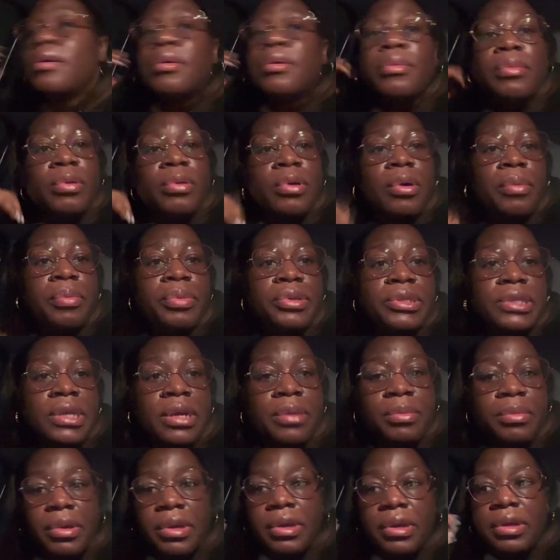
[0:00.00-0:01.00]
I'm gonna put
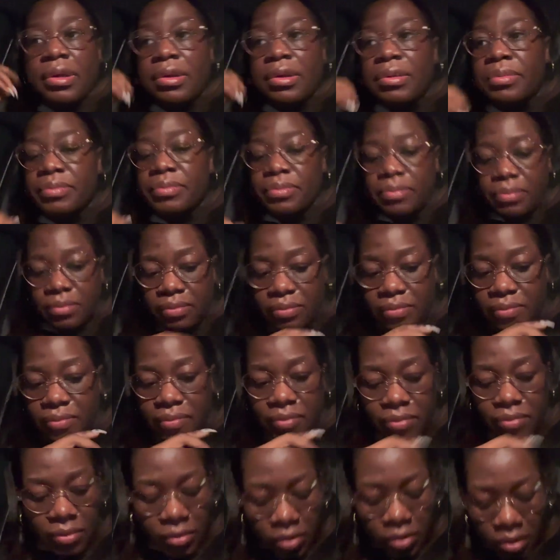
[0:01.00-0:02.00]
on um,
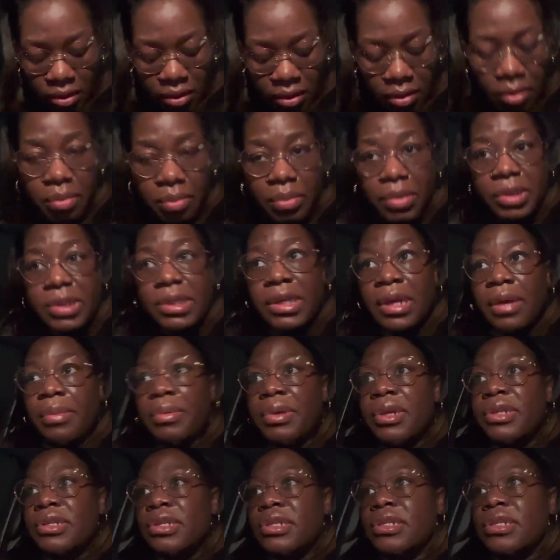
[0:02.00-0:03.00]
my time
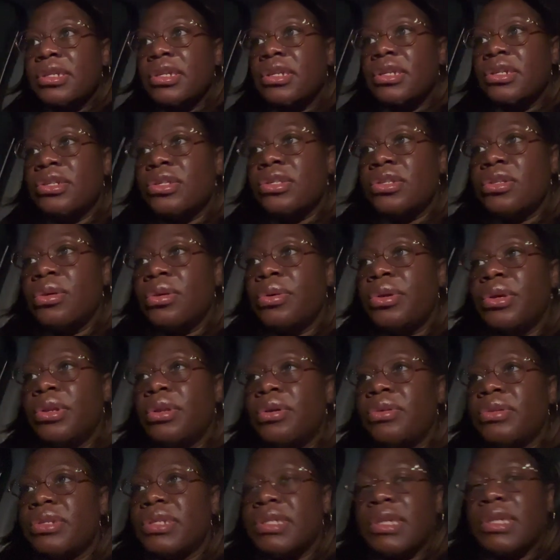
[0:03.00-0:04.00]
because it's still snowing
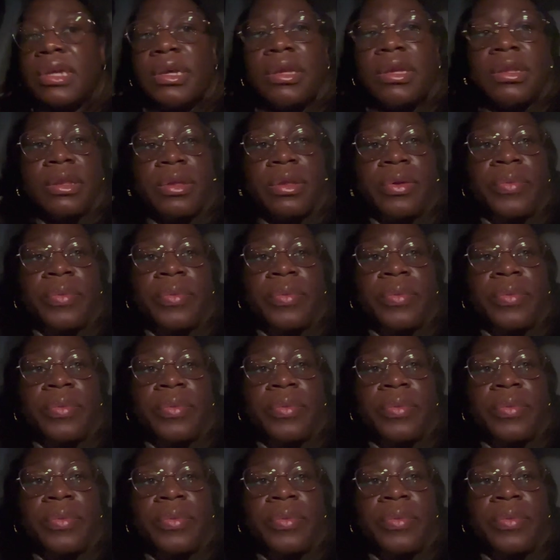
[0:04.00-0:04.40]
outside.